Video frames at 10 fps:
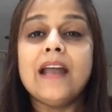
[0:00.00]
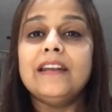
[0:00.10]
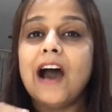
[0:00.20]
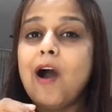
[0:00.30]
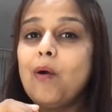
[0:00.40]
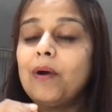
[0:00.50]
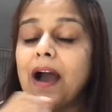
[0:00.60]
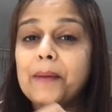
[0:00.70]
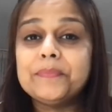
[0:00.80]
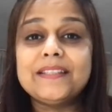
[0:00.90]
Now
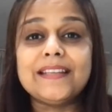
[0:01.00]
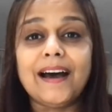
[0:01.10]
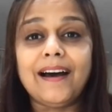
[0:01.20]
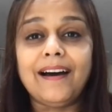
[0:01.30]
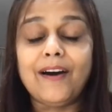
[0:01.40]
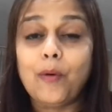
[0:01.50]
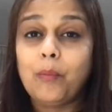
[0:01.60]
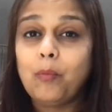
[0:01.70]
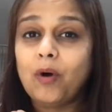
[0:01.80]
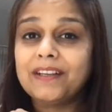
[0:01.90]
comes
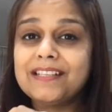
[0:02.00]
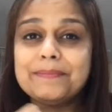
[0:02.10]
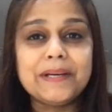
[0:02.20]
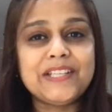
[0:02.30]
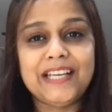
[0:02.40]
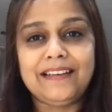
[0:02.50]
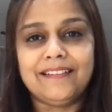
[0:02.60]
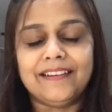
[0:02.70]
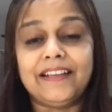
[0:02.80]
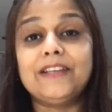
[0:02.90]
what is machine
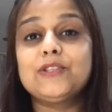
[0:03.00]
learning.